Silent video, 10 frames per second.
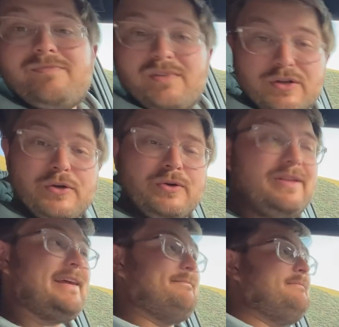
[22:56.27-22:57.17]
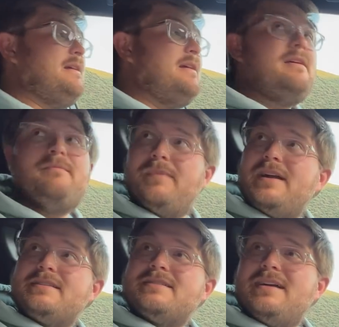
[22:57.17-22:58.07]
Google it.
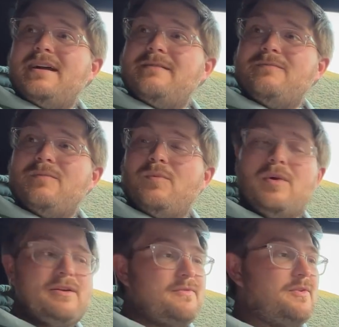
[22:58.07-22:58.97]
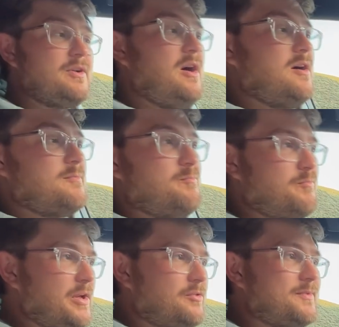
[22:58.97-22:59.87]
But wonderful car,
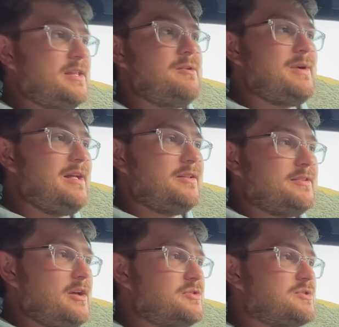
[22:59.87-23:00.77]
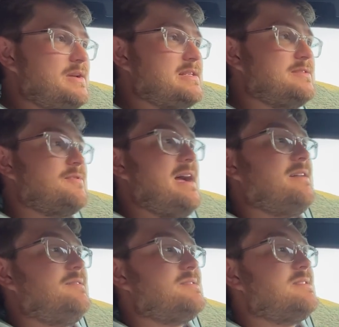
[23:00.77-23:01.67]
built really well, no squeaks and
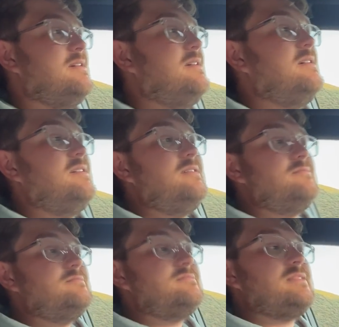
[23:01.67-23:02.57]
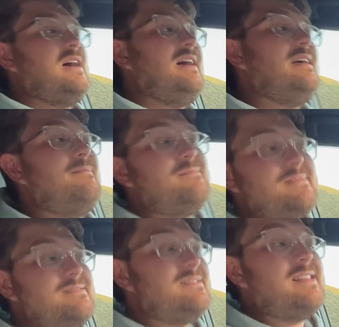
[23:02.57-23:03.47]
rattles.
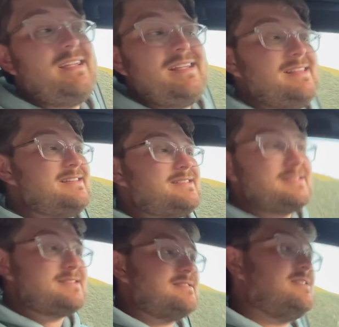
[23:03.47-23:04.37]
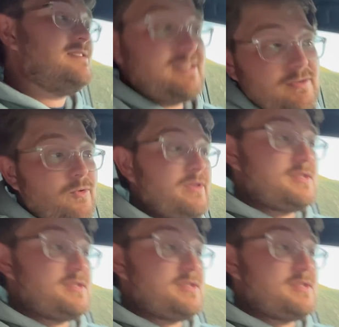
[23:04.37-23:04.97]
I'm thinking this or the